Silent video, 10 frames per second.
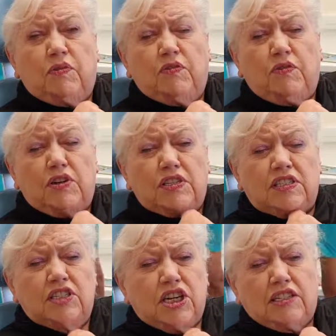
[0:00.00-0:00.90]
first
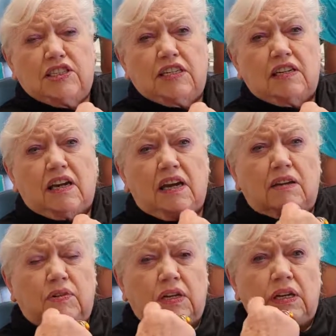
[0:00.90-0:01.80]
suggested I
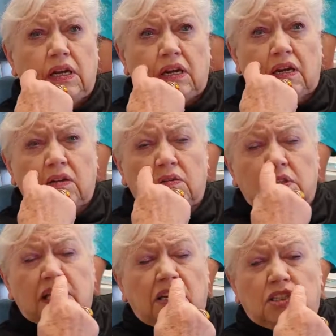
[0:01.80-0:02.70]
have a
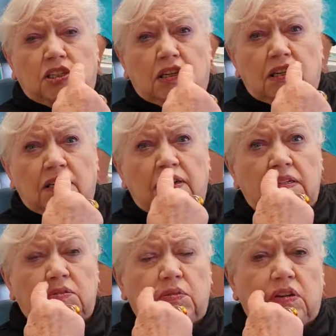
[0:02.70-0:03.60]
denture and
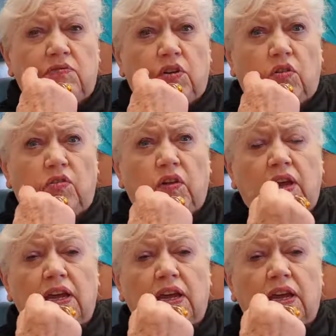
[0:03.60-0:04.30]
this would involve